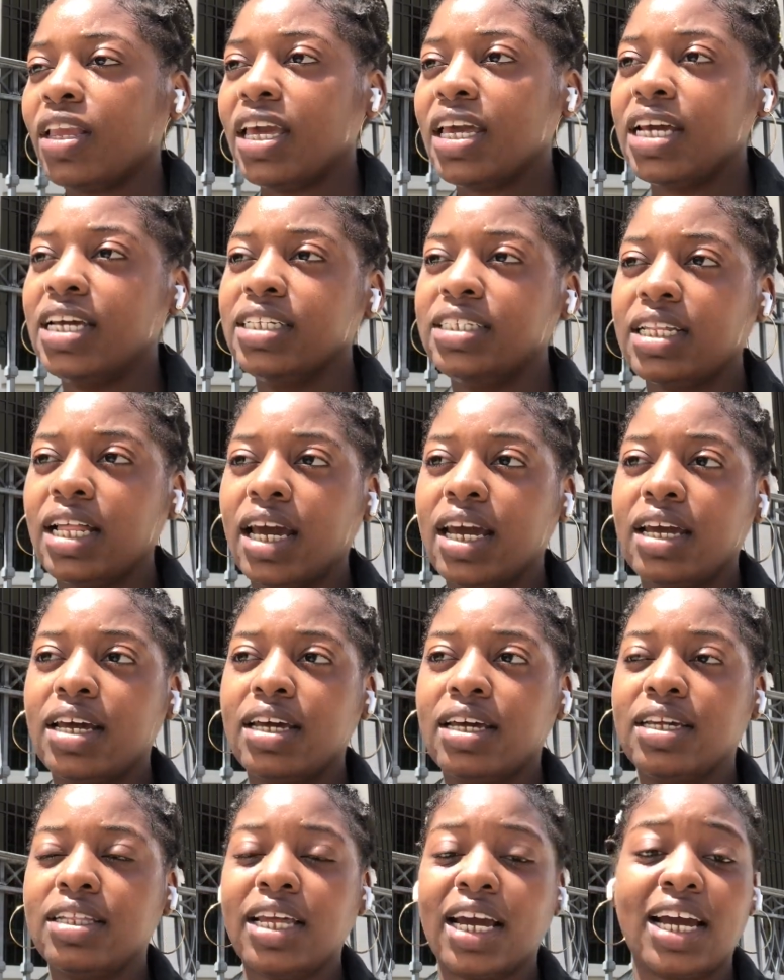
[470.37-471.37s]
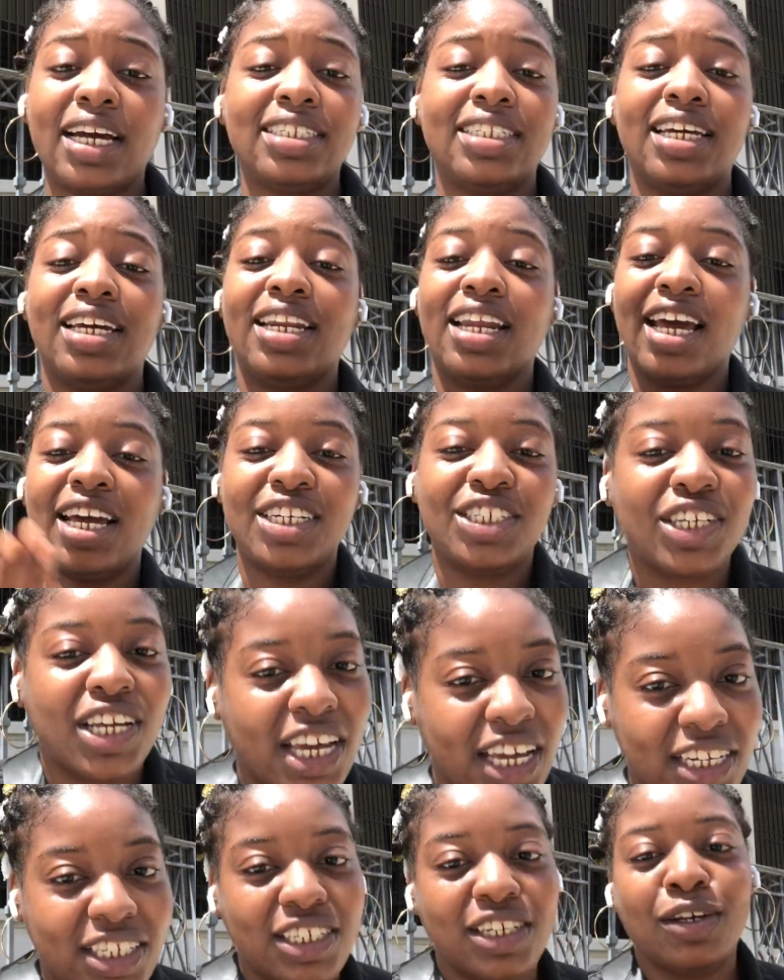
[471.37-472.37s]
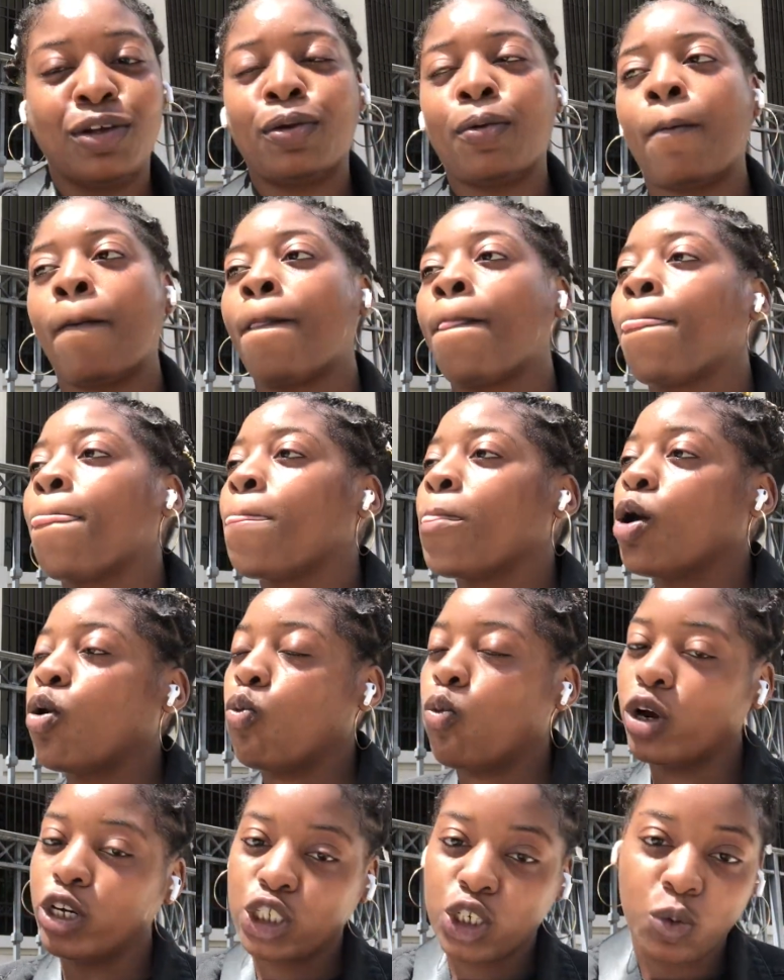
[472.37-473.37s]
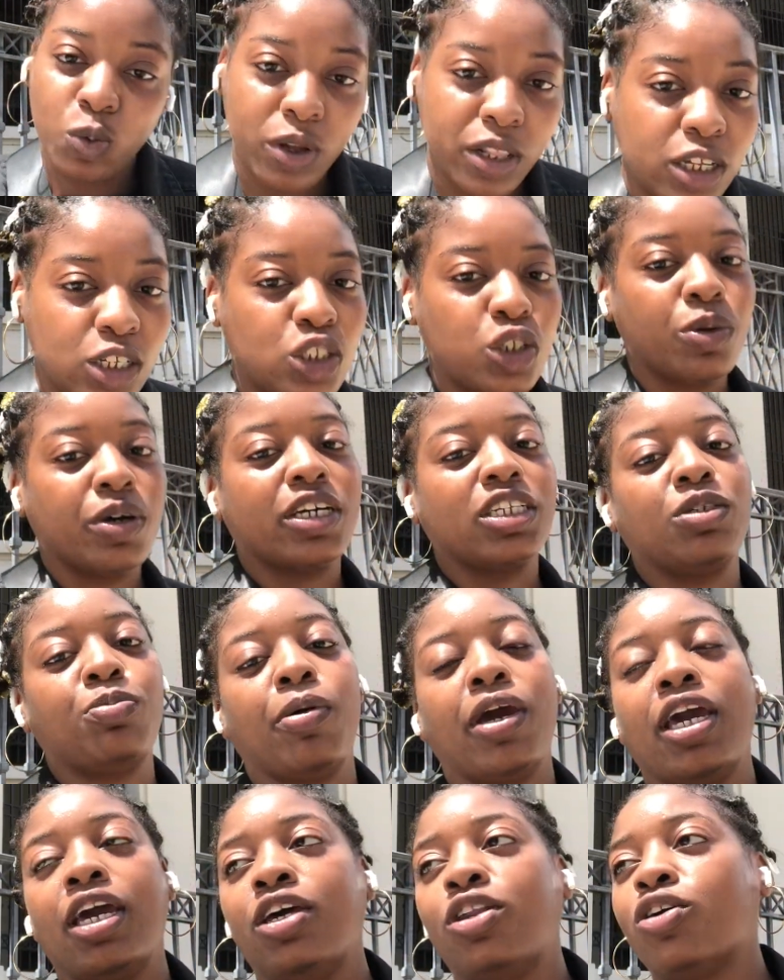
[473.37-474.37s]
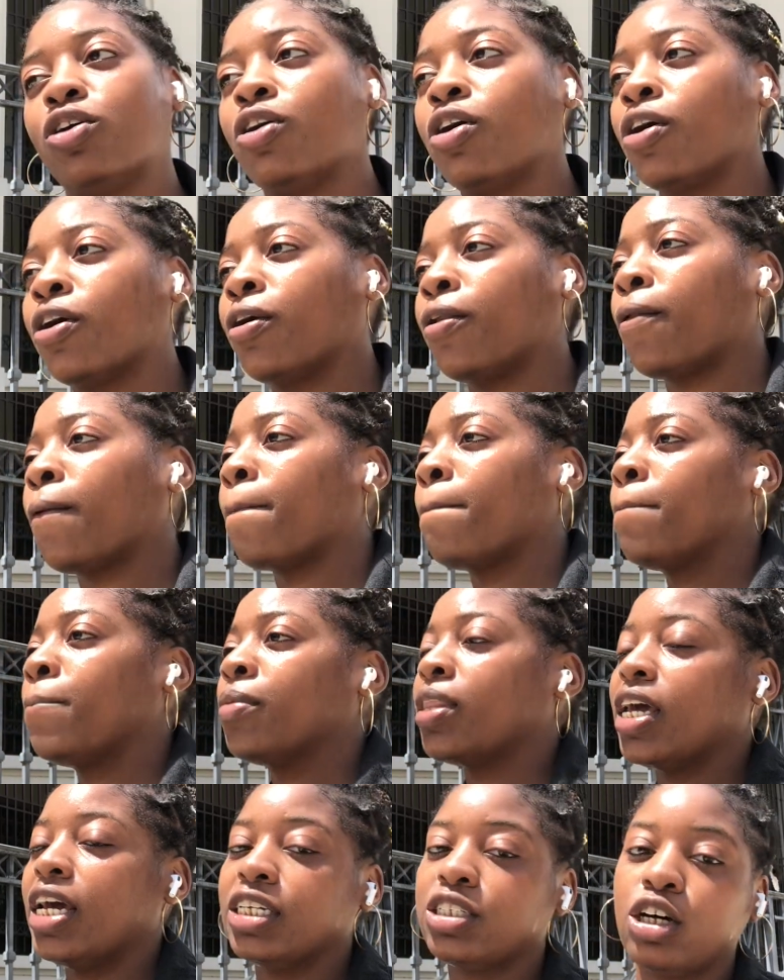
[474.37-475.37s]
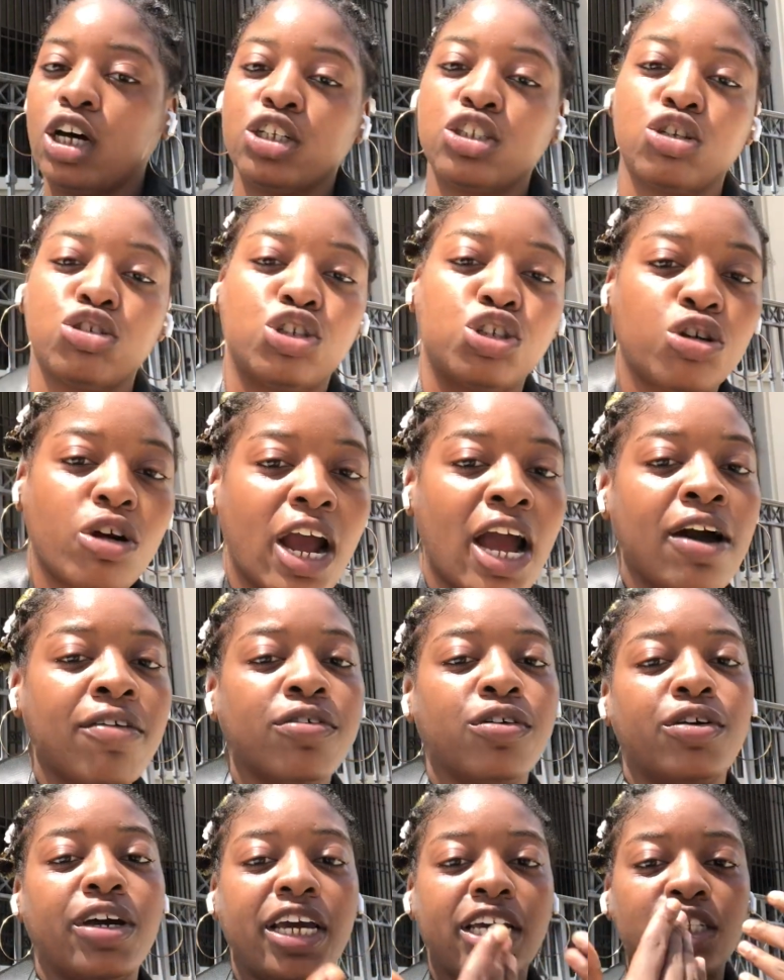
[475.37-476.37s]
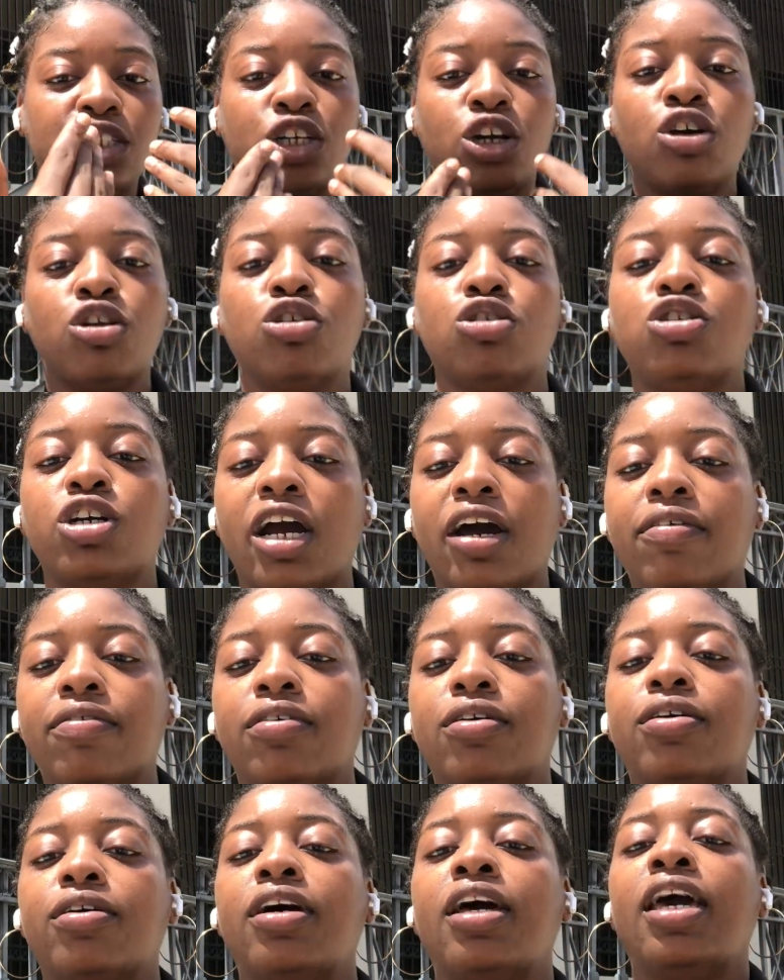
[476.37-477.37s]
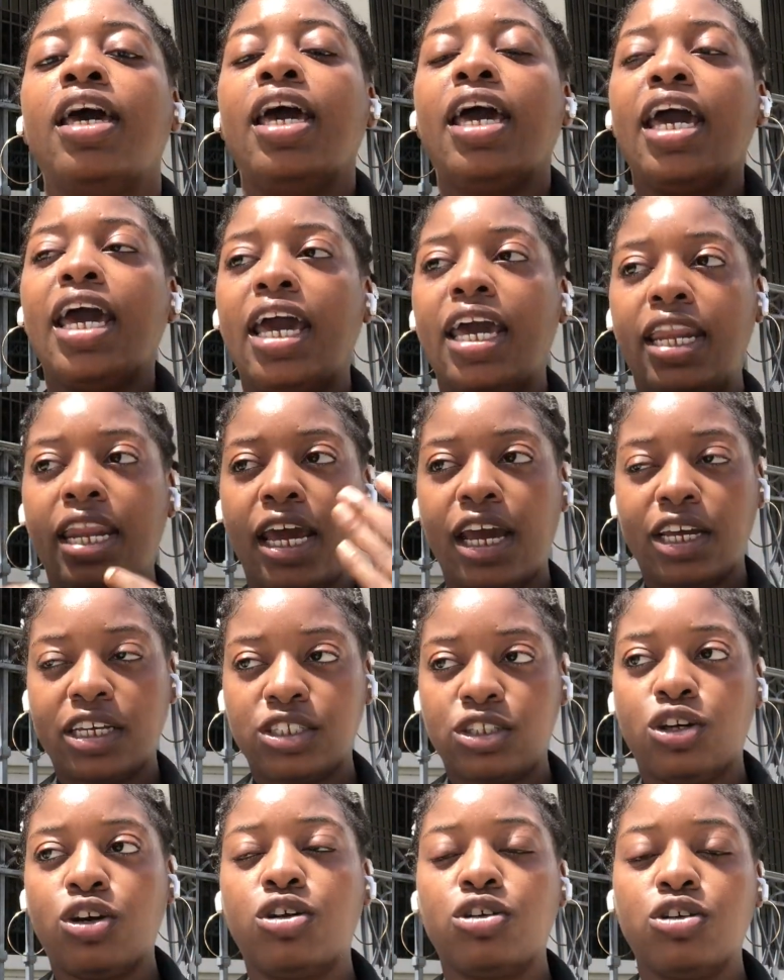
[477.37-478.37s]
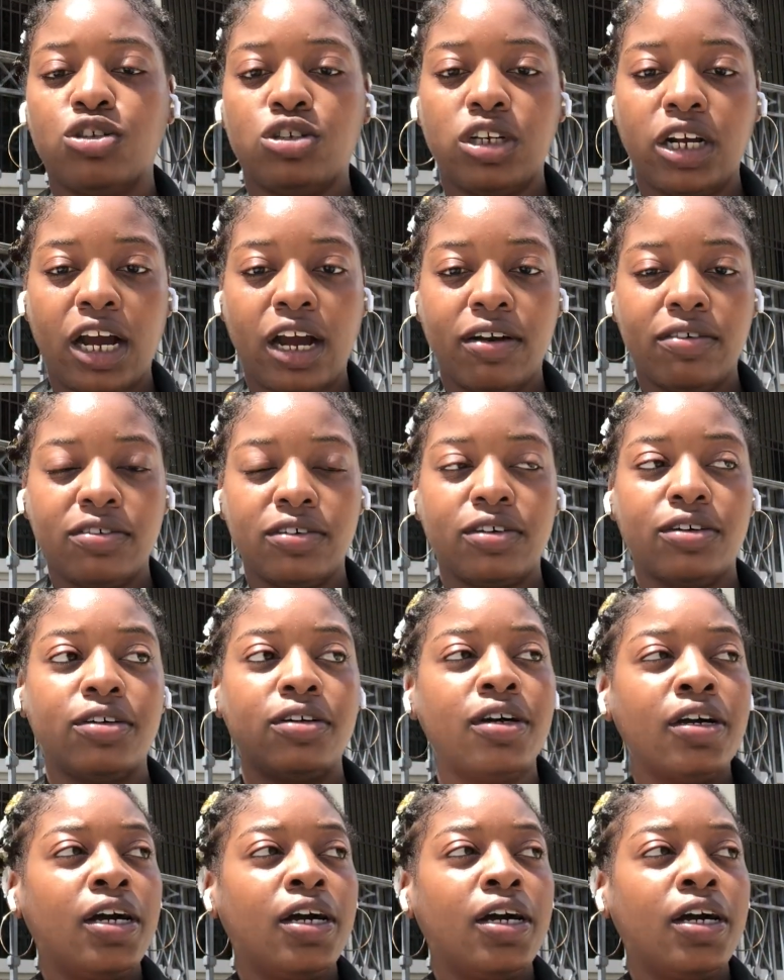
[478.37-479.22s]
it's like I said, education, what you're willing to expand on. It's also travel, internal travel and external travel.